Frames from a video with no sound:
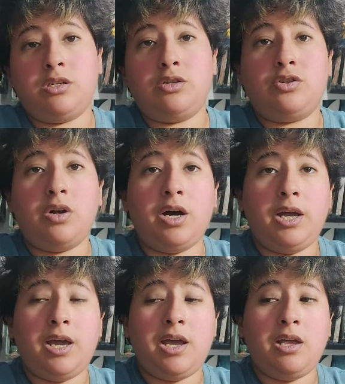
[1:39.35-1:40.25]
to
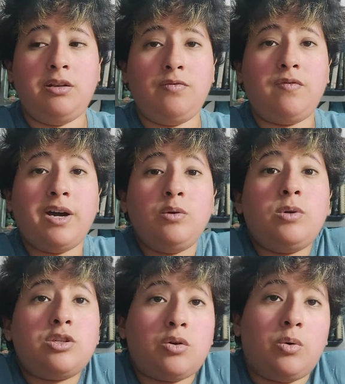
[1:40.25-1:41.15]
try and find
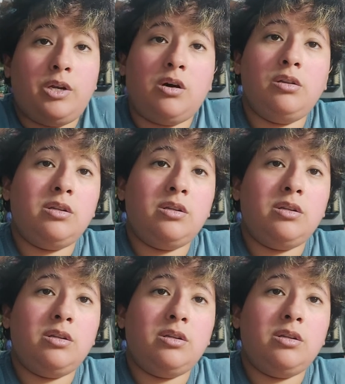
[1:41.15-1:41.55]
what's going on,